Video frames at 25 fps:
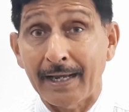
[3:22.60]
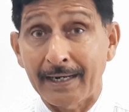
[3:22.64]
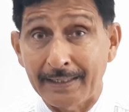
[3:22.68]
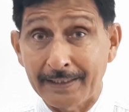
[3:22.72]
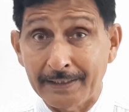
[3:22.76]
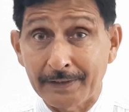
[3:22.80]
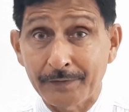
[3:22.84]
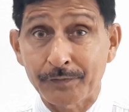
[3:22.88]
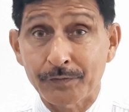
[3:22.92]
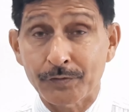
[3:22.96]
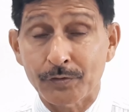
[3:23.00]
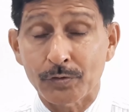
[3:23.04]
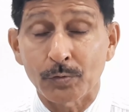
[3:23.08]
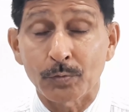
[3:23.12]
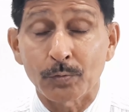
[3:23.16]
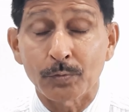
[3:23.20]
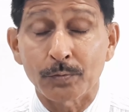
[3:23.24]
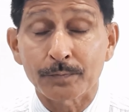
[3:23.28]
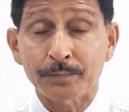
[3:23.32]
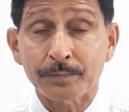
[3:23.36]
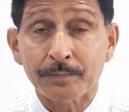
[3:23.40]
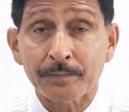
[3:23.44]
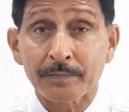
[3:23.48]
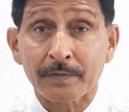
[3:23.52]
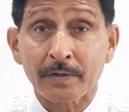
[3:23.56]
I leave 2.
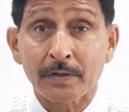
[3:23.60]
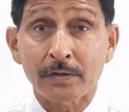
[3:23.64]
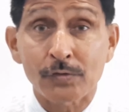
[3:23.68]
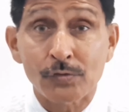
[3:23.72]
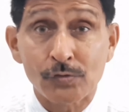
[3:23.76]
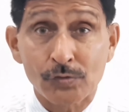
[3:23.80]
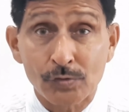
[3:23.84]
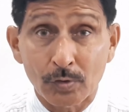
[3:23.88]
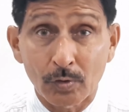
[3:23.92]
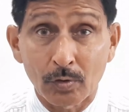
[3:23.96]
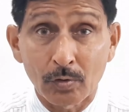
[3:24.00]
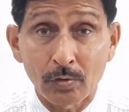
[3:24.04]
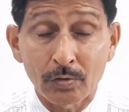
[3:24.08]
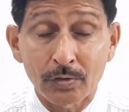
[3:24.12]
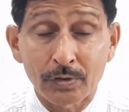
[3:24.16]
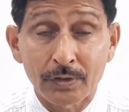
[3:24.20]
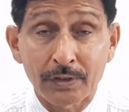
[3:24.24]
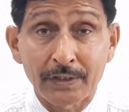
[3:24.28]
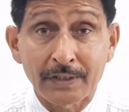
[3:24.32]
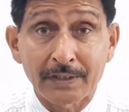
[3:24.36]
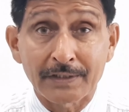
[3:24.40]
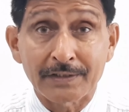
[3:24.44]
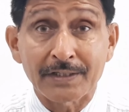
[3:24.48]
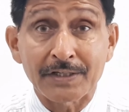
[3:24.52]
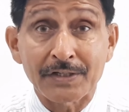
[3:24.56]
So
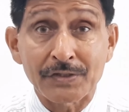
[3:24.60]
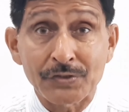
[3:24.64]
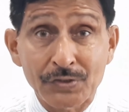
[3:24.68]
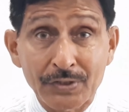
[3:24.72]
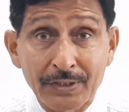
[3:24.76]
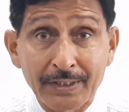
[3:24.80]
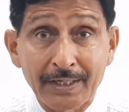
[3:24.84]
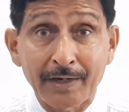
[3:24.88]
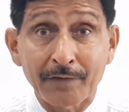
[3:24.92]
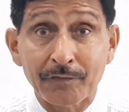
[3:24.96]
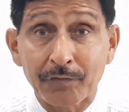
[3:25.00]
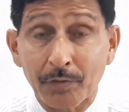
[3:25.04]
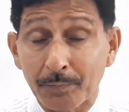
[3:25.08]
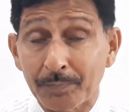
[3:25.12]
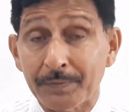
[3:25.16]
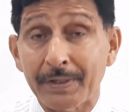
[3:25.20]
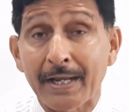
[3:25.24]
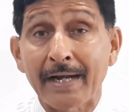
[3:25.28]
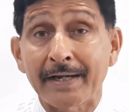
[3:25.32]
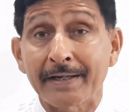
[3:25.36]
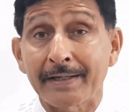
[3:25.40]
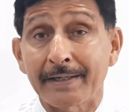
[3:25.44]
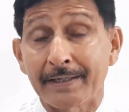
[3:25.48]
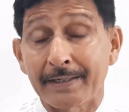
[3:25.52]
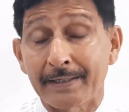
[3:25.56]
the yield from
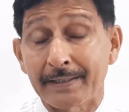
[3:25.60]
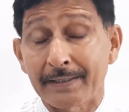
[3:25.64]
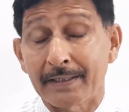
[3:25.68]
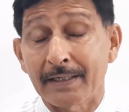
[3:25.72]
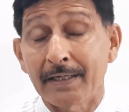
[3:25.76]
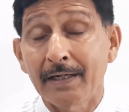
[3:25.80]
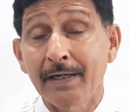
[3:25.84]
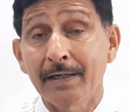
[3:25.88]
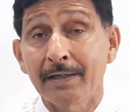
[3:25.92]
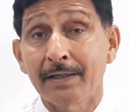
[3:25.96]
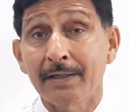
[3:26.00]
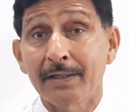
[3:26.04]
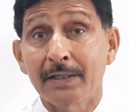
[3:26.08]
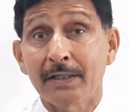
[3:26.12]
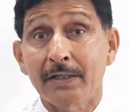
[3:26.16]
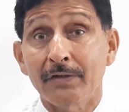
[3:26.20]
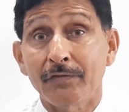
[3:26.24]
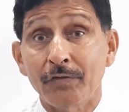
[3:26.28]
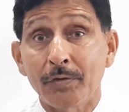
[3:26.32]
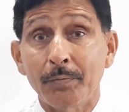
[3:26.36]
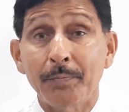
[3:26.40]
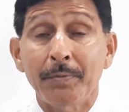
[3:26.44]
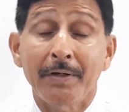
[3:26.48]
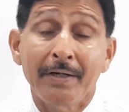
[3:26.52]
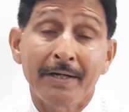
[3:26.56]
that area
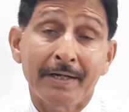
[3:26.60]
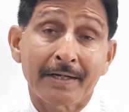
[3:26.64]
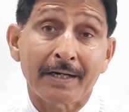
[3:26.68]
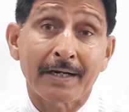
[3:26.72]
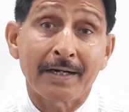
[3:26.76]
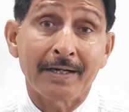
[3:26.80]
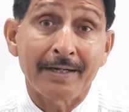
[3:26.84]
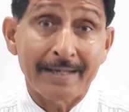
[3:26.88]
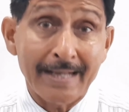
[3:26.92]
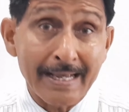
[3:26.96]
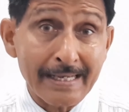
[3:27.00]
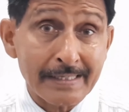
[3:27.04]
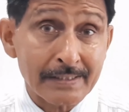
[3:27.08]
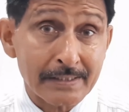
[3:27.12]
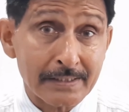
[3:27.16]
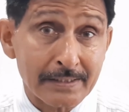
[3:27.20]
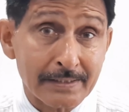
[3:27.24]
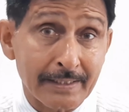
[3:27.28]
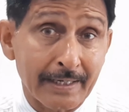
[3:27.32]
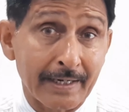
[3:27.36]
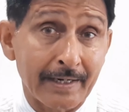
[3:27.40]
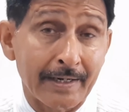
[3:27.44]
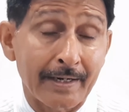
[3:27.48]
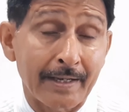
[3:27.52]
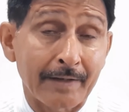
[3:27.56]
will be little less
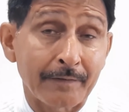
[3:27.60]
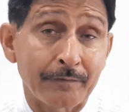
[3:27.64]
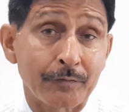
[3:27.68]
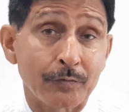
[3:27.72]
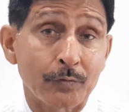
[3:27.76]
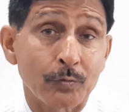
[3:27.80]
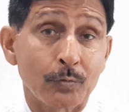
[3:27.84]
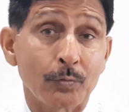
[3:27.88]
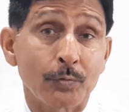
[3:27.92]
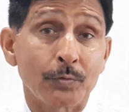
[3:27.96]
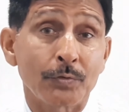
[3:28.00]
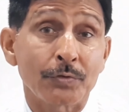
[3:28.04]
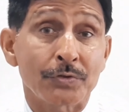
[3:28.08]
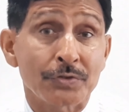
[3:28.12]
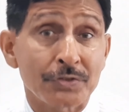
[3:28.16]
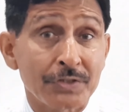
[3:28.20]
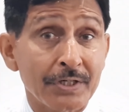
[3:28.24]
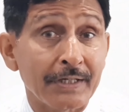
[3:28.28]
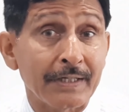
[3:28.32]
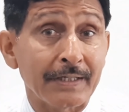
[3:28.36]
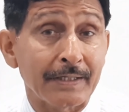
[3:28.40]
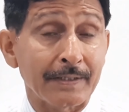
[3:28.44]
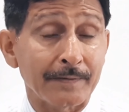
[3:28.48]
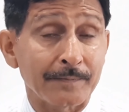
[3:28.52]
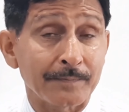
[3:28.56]
than an
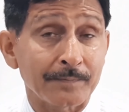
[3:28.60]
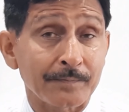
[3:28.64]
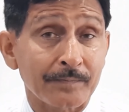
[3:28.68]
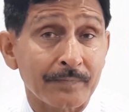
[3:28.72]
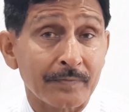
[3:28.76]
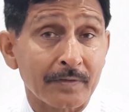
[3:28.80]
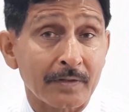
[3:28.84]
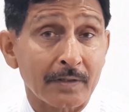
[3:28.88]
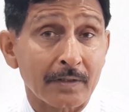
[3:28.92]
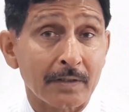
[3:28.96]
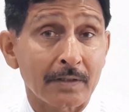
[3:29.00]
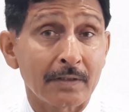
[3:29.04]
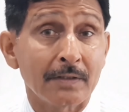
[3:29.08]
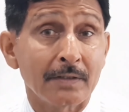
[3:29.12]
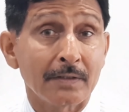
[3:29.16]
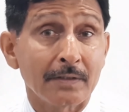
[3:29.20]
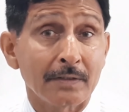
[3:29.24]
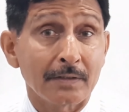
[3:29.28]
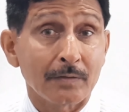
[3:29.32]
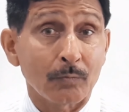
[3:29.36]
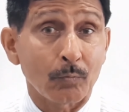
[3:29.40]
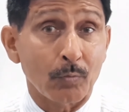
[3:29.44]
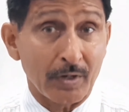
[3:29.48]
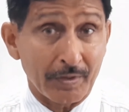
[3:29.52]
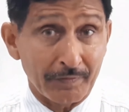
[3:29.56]
FUT.
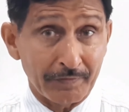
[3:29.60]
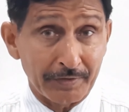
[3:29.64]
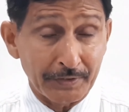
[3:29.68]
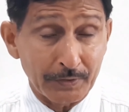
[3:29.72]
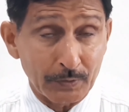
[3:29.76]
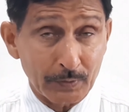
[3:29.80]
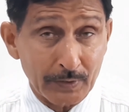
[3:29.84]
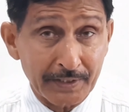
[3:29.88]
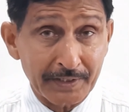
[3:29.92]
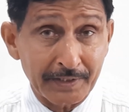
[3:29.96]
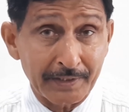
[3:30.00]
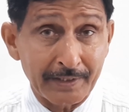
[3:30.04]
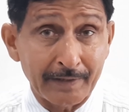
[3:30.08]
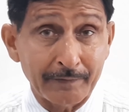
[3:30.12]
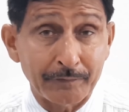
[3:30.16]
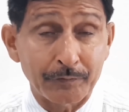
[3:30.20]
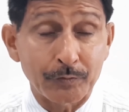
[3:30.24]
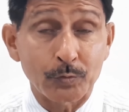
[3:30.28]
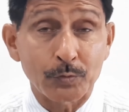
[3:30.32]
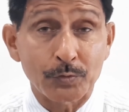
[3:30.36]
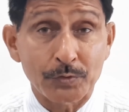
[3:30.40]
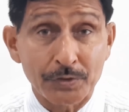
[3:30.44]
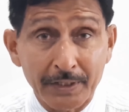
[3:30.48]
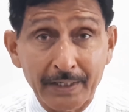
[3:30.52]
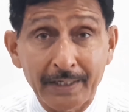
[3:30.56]
Whatever you get in
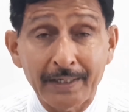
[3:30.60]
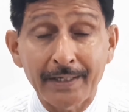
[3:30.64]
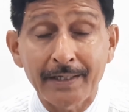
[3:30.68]
FUT,